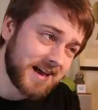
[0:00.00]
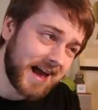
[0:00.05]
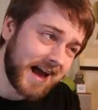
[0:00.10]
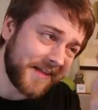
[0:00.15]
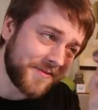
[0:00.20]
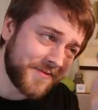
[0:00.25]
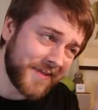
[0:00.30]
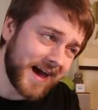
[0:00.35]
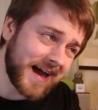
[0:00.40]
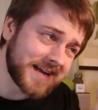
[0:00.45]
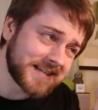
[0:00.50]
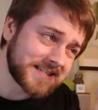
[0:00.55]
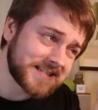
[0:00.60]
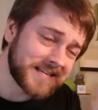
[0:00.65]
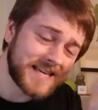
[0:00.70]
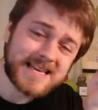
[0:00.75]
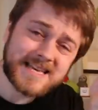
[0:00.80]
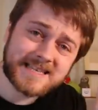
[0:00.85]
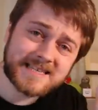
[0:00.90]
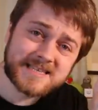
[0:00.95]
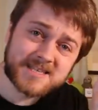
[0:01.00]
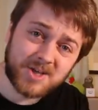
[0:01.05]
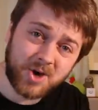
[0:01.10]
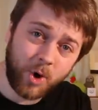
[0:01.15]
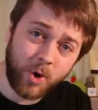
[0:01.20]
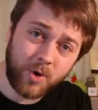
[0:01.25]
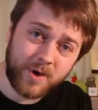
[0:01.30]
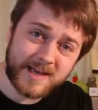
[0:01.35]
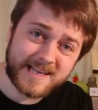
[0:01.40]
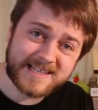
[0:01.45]
And that is
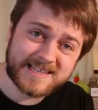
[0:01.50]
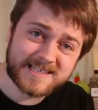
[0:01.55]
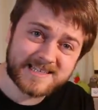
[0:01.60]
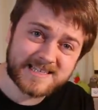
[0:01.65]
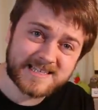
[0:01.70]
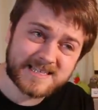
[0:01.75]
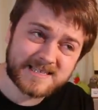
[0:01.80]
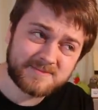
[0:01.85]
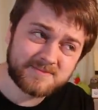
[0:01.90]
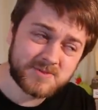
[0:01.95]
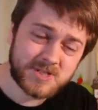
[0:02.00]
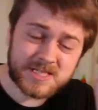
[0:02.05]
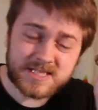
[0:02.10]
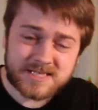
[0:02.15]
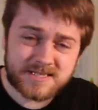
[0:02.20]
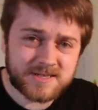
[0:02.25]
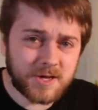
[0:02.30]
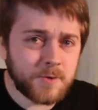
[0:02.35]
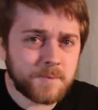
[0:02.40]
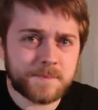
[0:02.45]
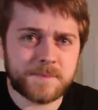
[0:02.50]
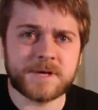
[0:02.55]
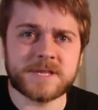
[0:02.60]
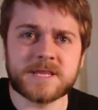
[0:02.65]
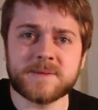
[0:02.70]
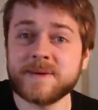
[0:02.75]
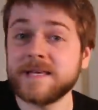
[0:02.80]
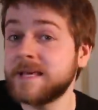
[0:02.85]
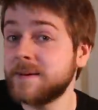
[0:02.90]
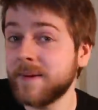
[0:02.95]
coins. Just don't put
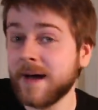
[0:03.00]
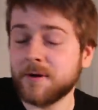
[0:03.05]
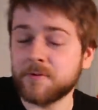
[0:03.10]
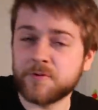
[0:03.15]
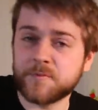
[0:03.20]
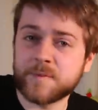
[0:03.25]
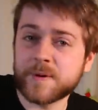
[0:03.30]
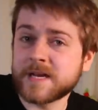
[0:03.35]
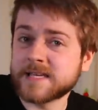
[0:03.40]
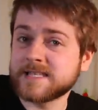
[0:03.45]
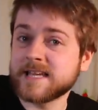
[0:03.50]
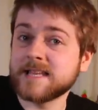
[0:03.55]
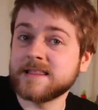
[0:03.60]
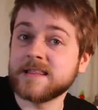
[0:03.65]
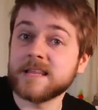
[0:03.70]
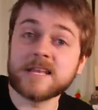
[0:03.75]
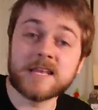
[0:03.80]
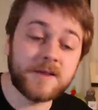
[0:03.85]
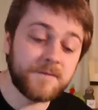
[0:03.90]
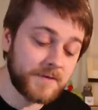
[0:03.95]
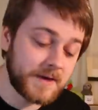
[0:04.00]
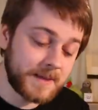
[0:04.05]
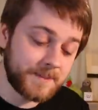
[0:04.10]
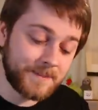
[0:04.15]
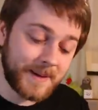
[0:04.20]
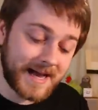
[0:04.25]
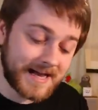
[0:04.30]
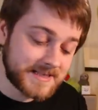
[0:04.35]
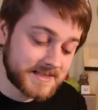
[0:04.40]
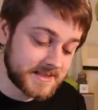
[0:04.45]
them in your mouth because then the lovely
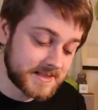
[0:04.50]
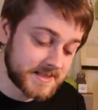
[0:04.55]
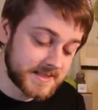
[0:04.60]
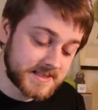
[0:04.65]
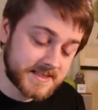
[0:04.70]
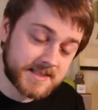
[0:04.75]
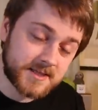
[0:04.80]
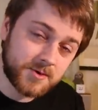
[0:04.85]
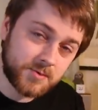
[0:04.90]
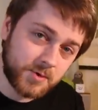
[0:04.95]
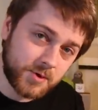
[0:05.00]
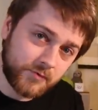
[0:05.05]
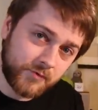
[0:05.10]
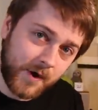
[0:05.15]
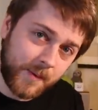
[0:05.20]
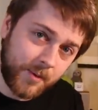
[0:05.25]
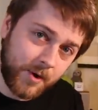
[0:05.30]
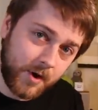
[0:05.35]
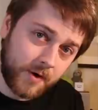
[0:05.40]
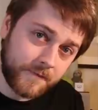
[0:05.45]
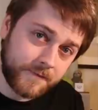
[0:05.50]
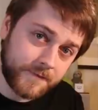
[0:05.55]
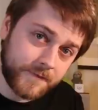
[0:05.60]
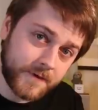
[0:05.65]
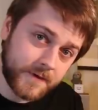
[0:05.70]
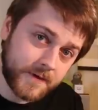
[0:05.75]
patterns will rub off.